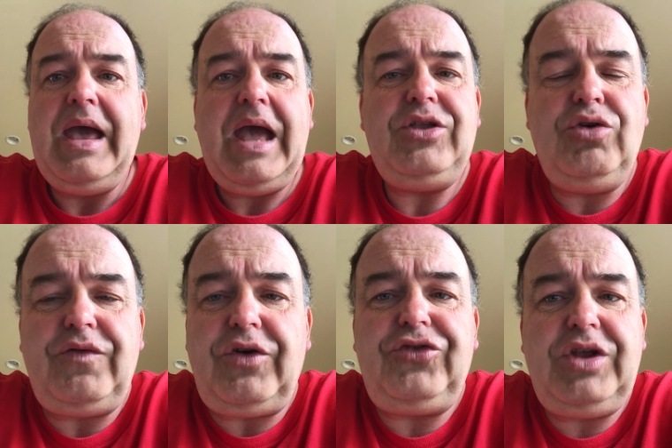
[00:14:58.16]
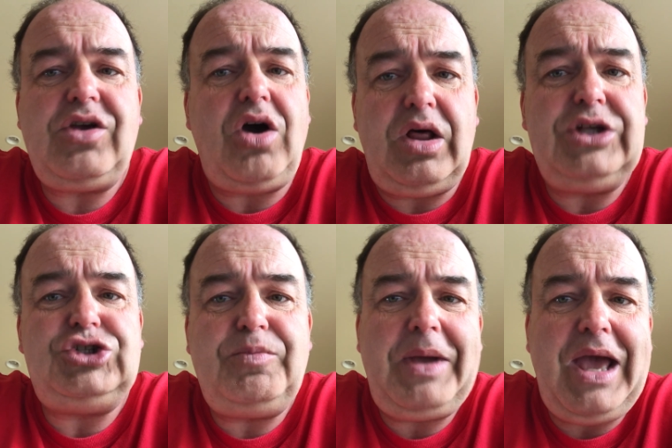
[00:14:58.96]
And university college,
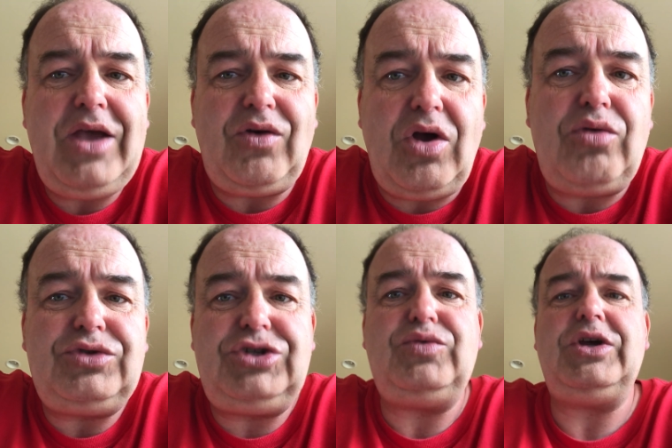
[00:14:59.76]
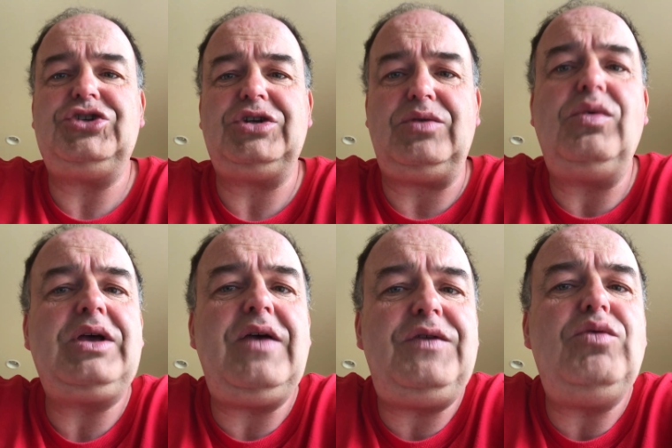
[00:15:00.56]
you pay your own tuition. We'll
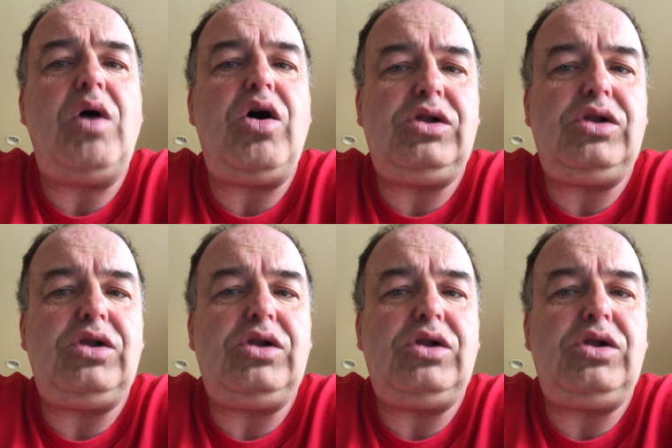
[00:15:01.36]
give you